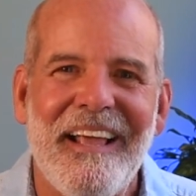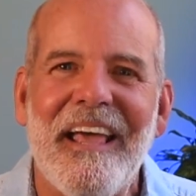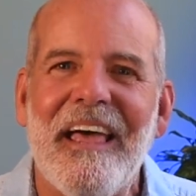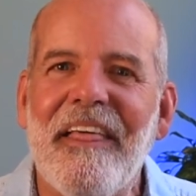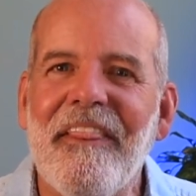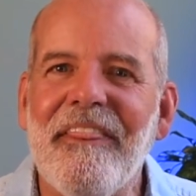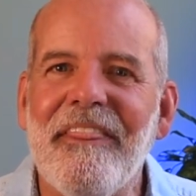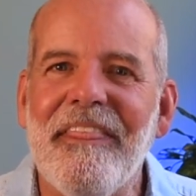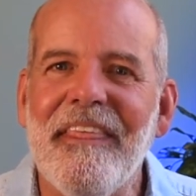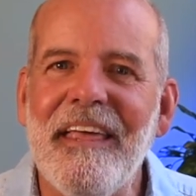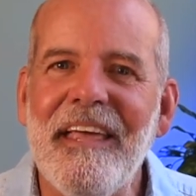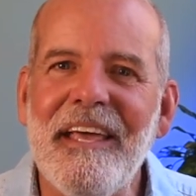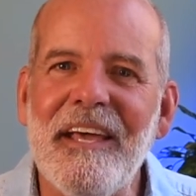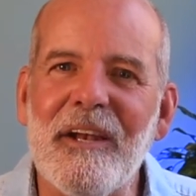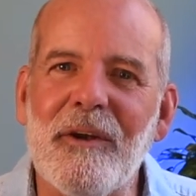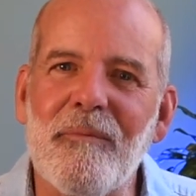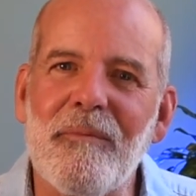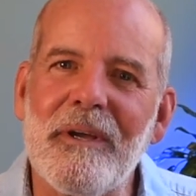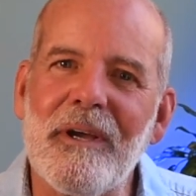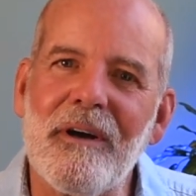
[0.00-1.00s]
And
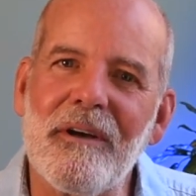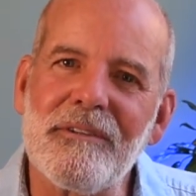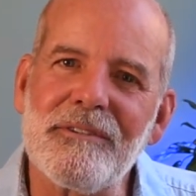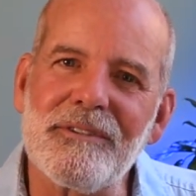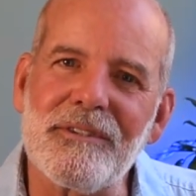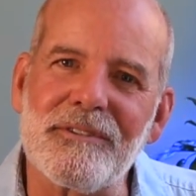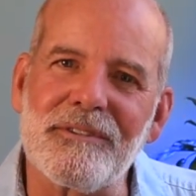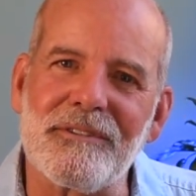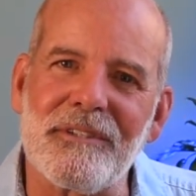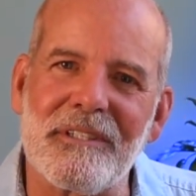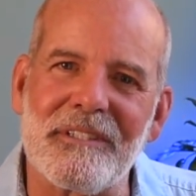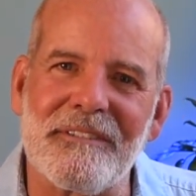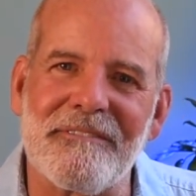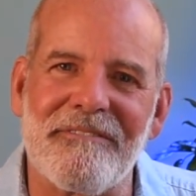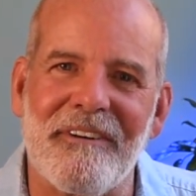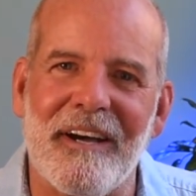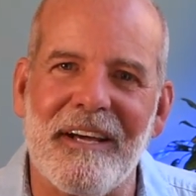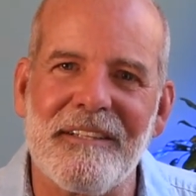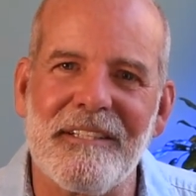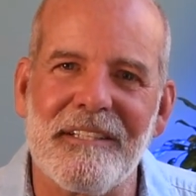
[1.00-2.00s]
then we also start to
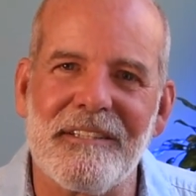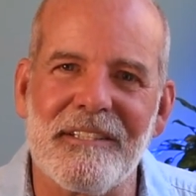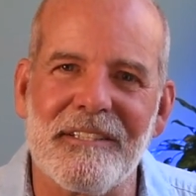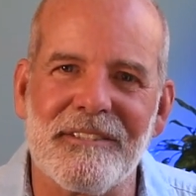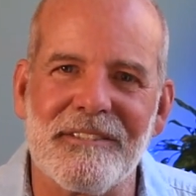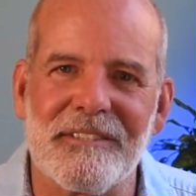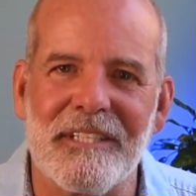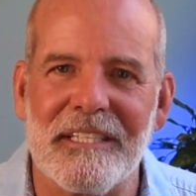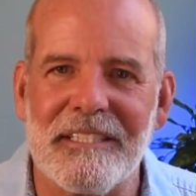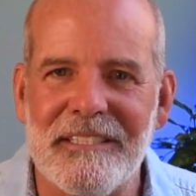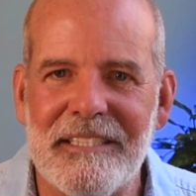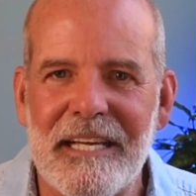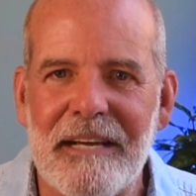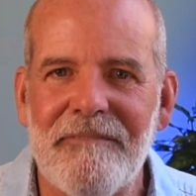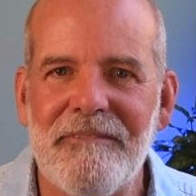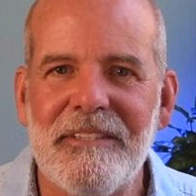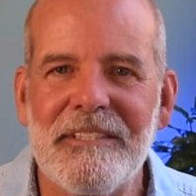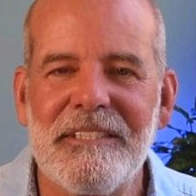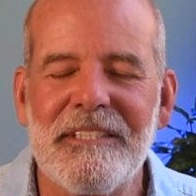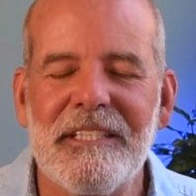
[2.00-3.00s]
find that there's a
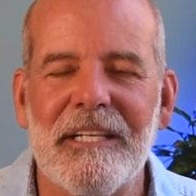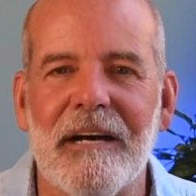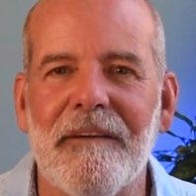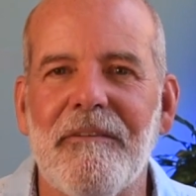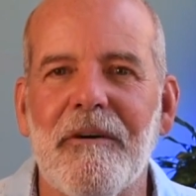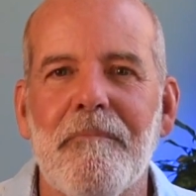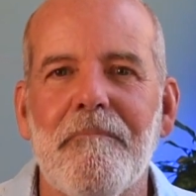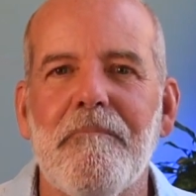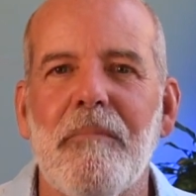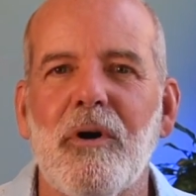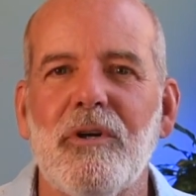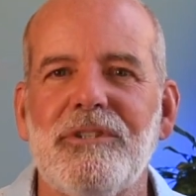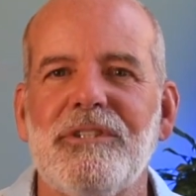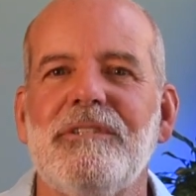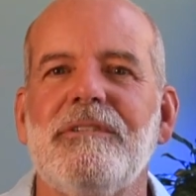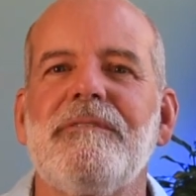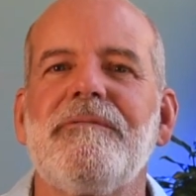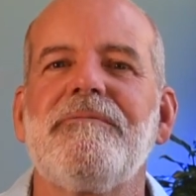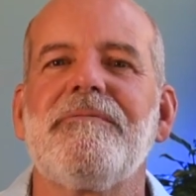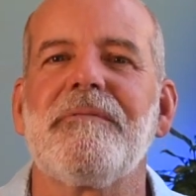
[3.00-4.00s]
deficit of
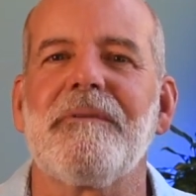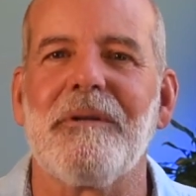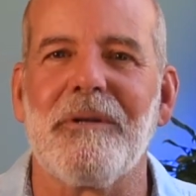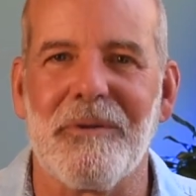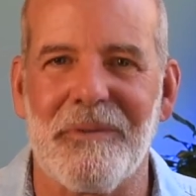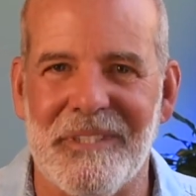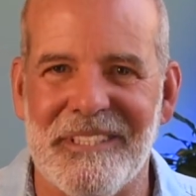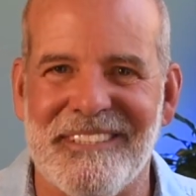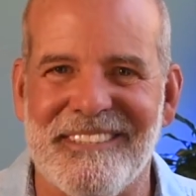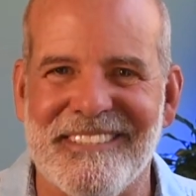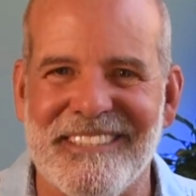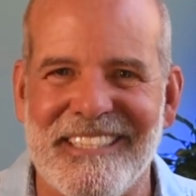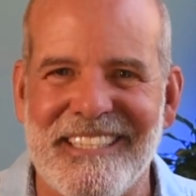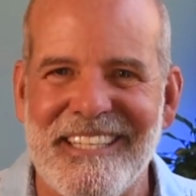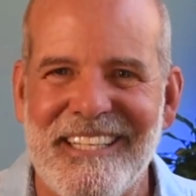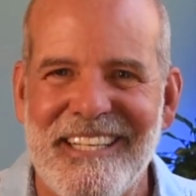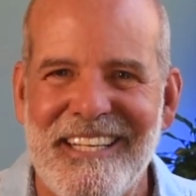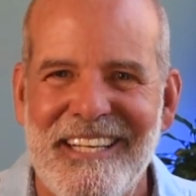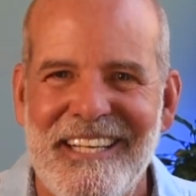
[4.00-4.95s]
emotional fluency,